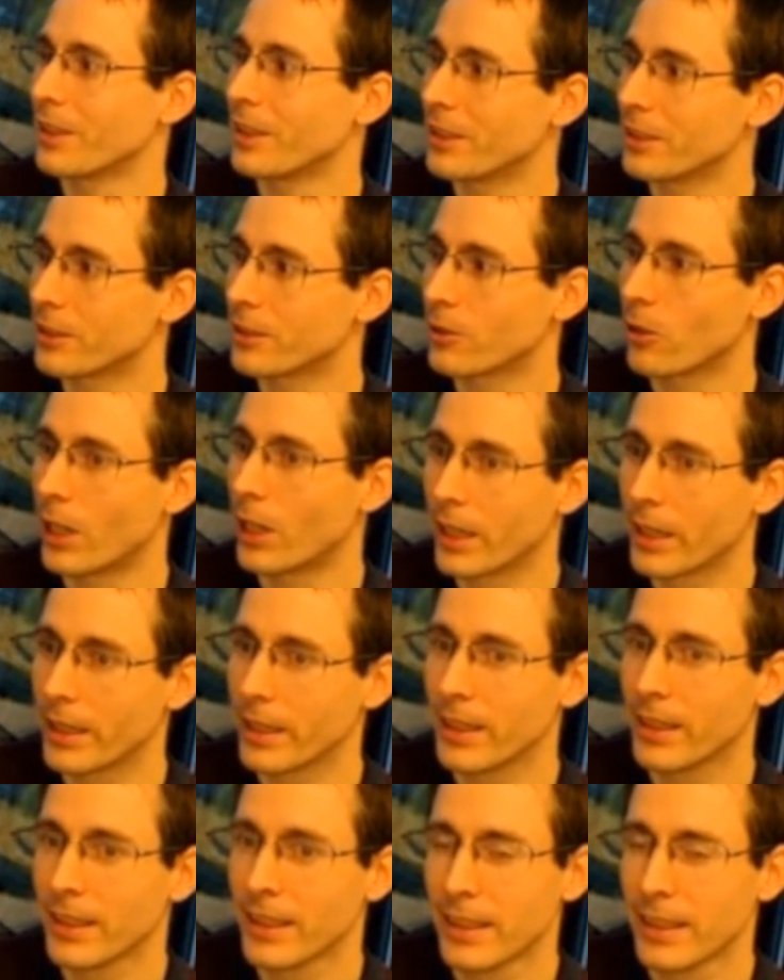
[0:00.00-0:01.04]
And so
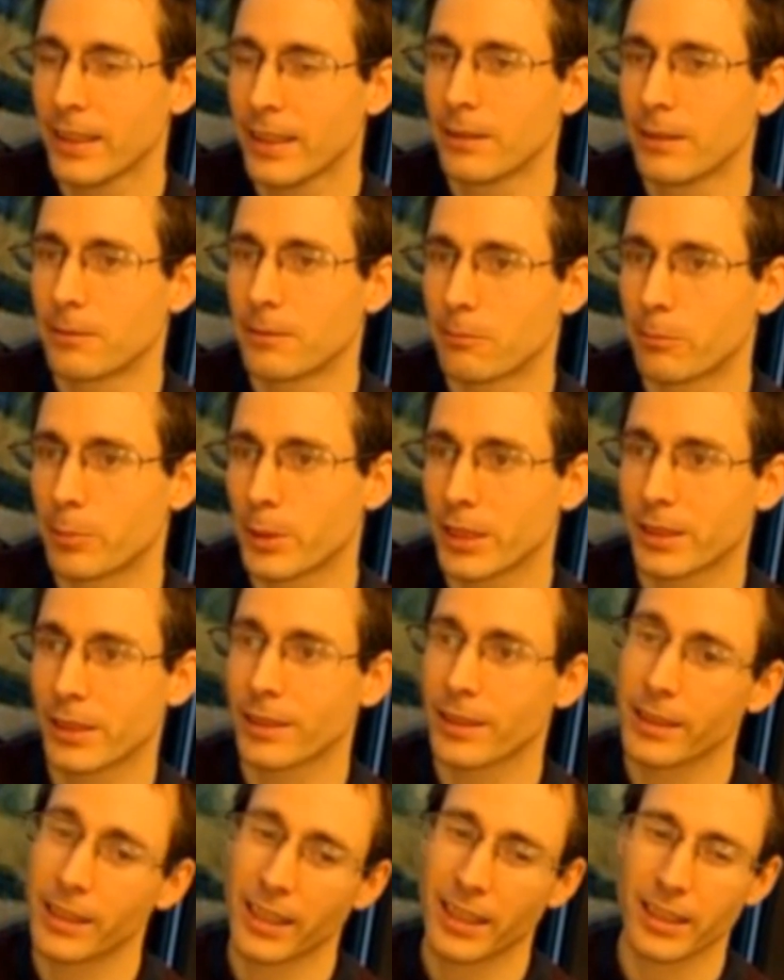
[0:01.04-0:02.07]
I
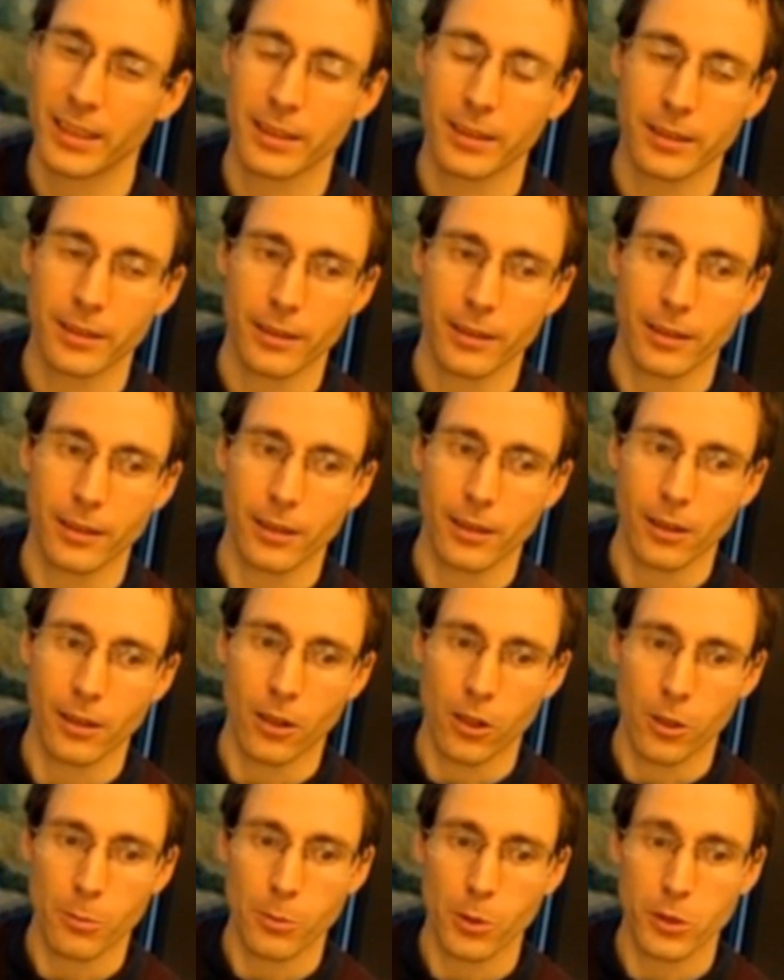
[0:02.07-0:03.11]
basically had
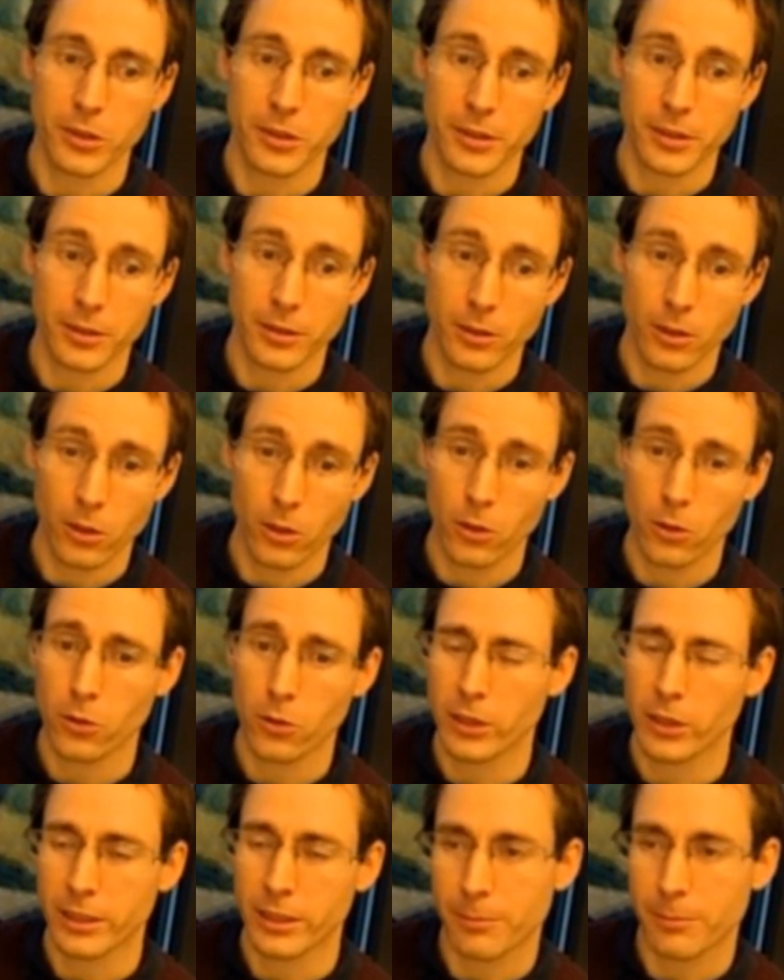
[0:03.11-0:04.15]
almost
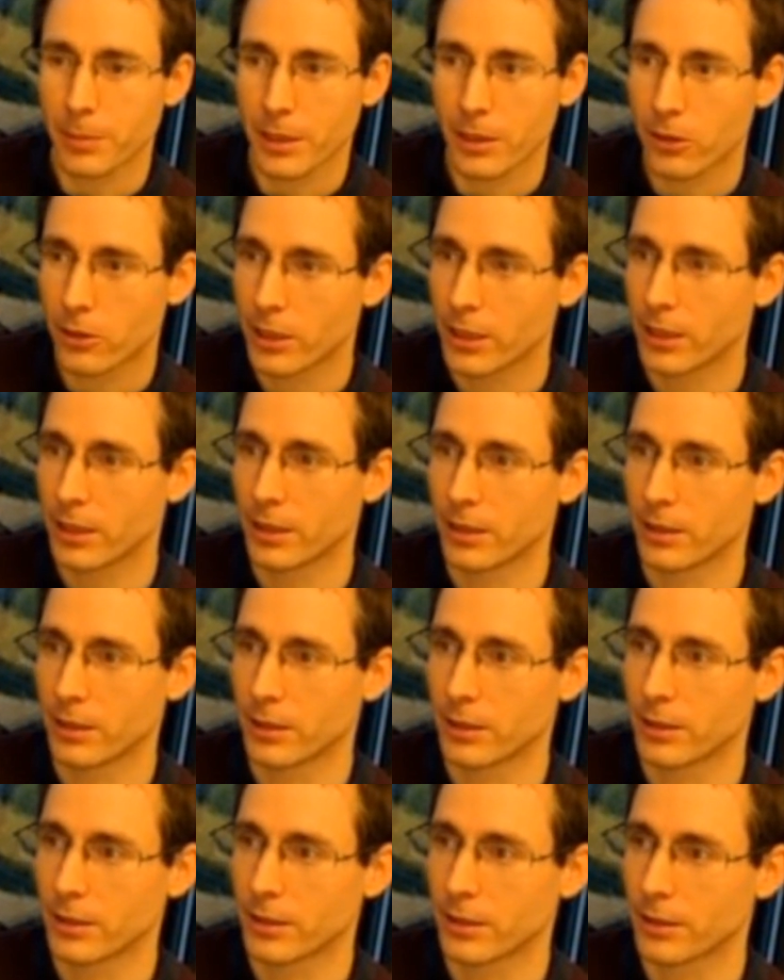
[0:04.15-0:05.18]
no
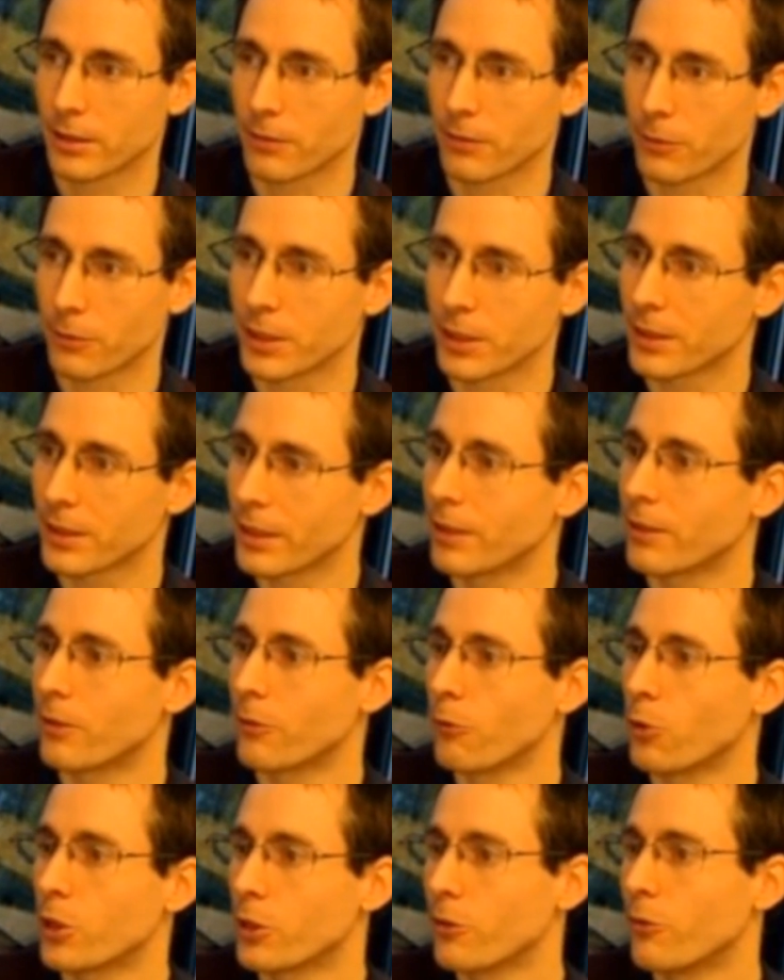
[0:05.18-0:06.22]
experience with like
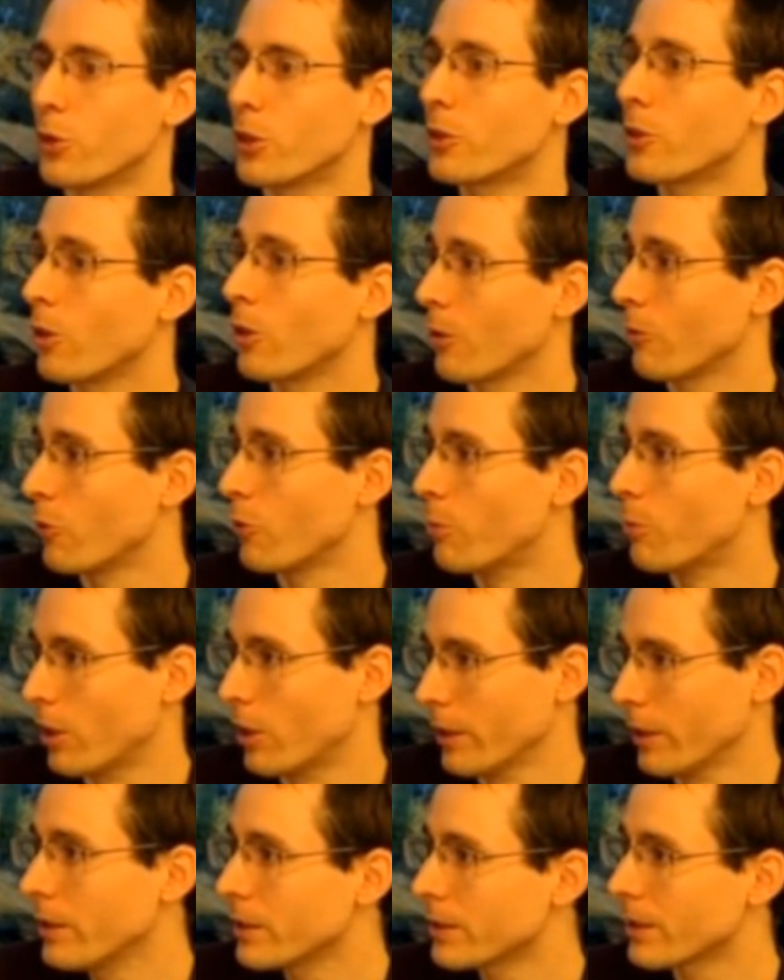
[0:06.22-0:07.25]
what you would call
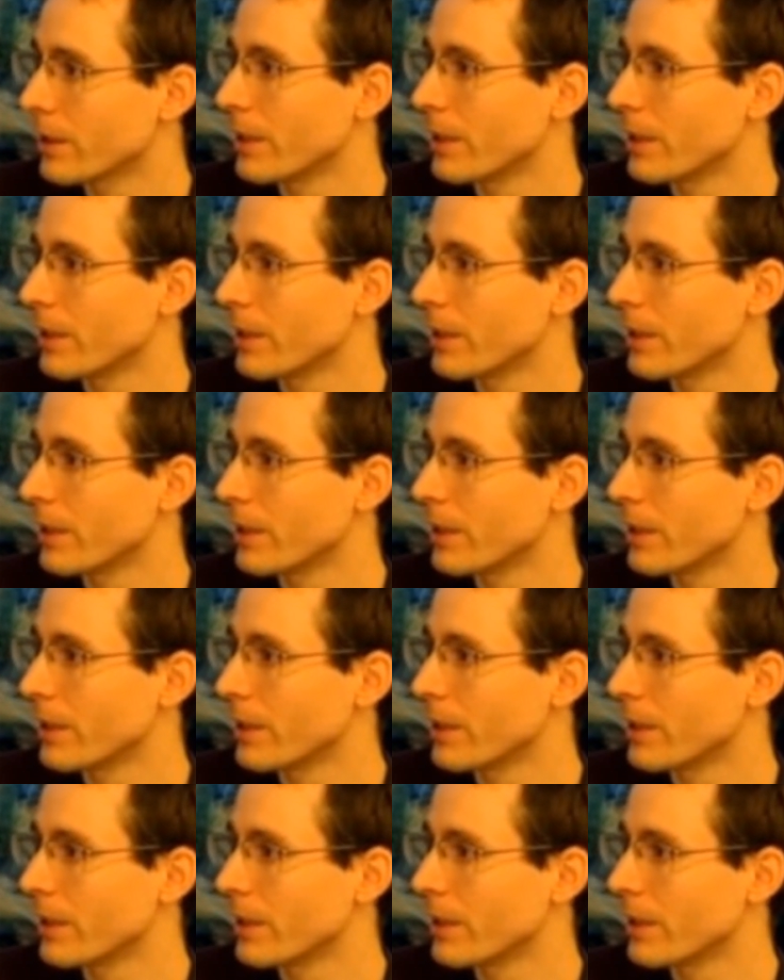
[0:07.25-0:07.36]
robotics.